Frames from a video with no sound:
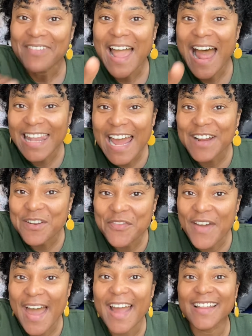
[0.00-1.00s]
I like the
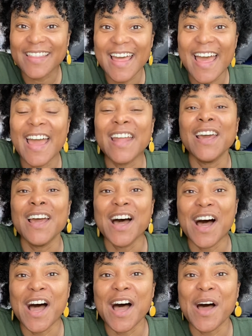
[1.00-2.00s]
fact that
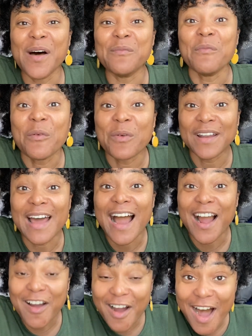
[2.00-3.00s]
um, when
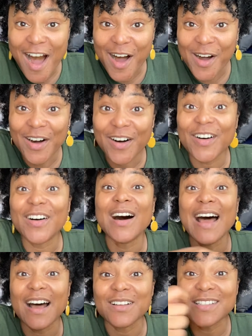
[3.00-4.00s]
I call
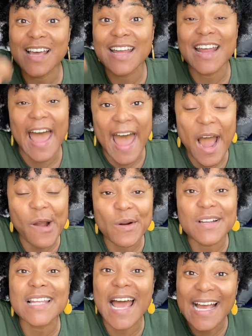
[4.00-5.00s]
outside of
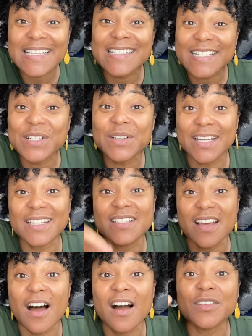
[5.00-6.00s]
hours, I still get to
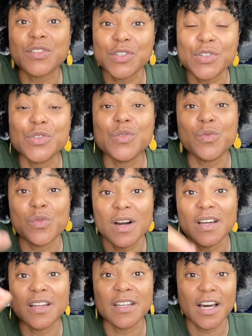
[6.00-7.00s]
talk to
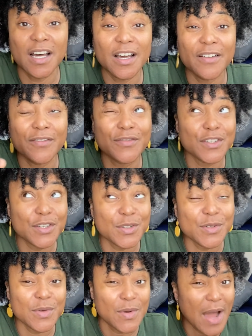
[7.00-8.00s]
one of
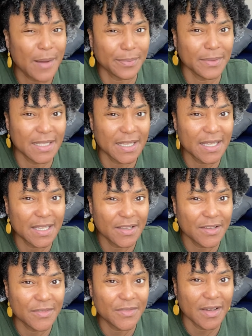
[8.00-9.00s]
two, I
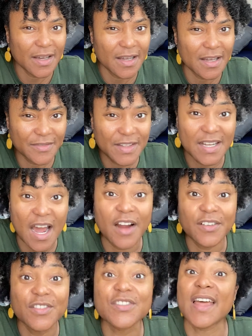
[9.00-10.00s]
believe, of the
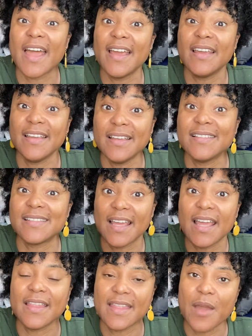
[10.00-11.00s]
doctors that is
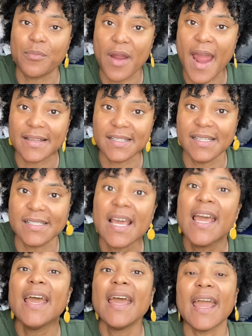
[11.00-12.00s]
in that practice.
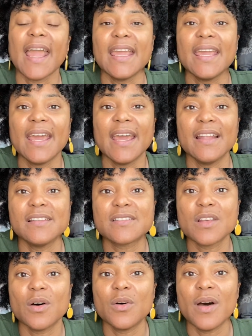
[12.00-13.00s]
And
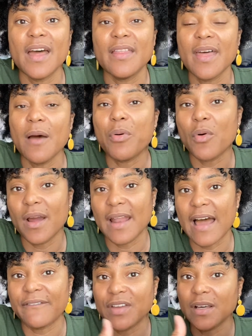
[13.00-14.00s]
so at that point,
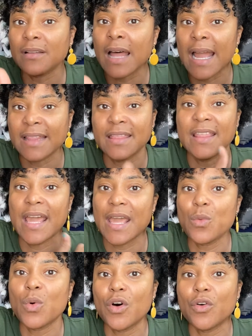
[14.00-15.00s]
I feel like
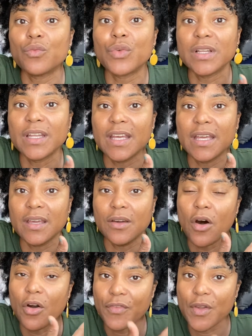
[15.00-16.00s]
they will really,
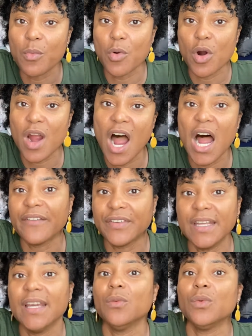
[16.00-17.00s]
or feel more
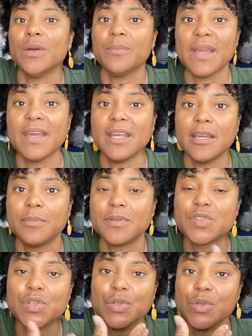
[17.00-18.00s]
confident with being able
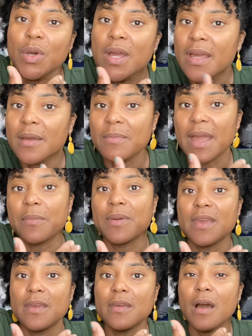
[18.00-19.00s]
to
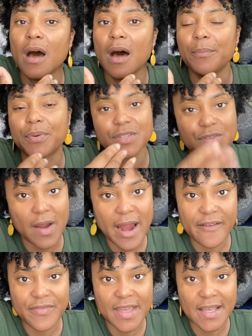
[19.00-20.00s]
maybe uh,
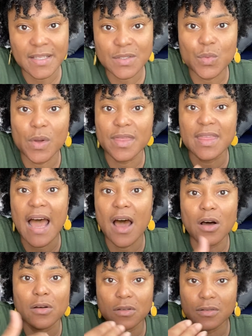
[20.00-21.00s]
prescribe things
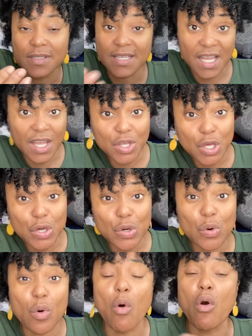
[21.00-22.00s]
without seeing
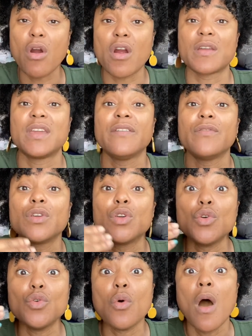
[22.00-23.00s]
you, or giving
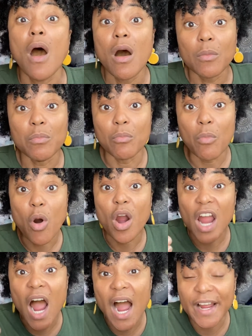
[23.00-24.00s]
you more
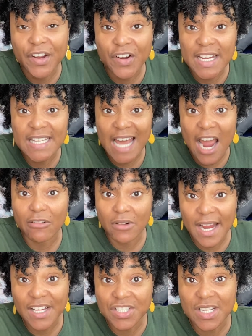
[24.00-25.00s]
concrete
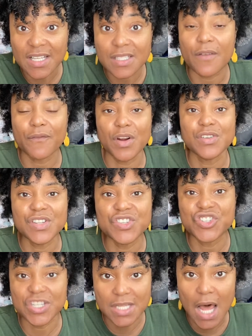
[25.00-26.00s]
directions
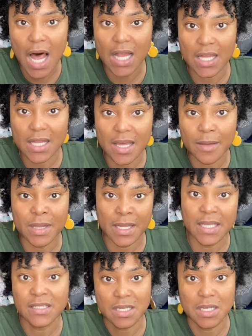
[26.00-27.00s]
versus just calling them and
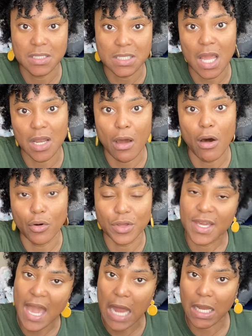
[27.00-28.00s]
they still saying, oh,
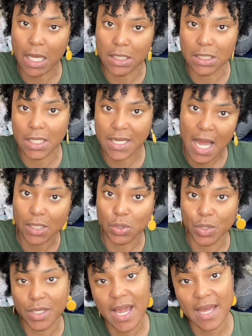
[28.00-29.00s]
you got to go to the doctor,
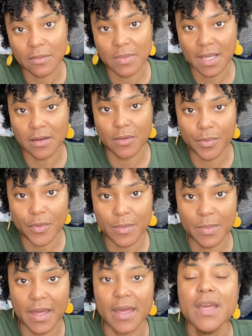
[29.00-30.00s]
or you got to make an
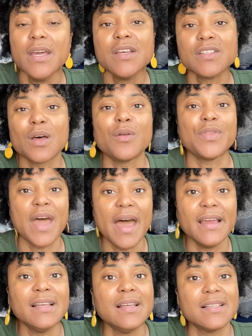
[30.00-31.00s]
appointment. So
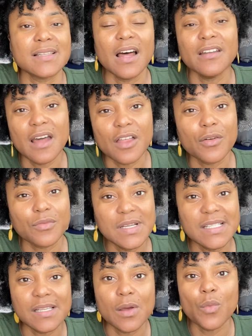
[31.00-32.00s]
that is another
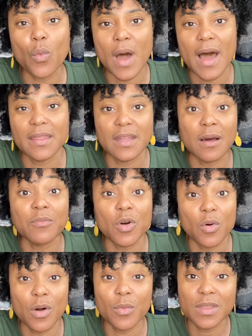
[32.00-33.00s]
reason why that I'm
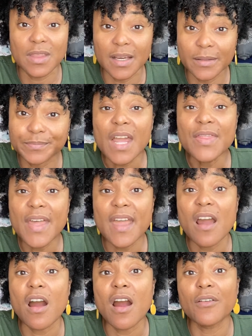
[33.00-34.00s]
going with them.
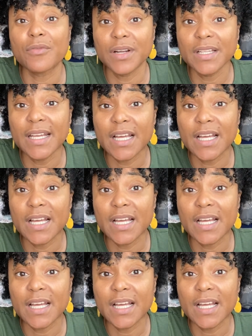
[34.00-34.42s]
They are really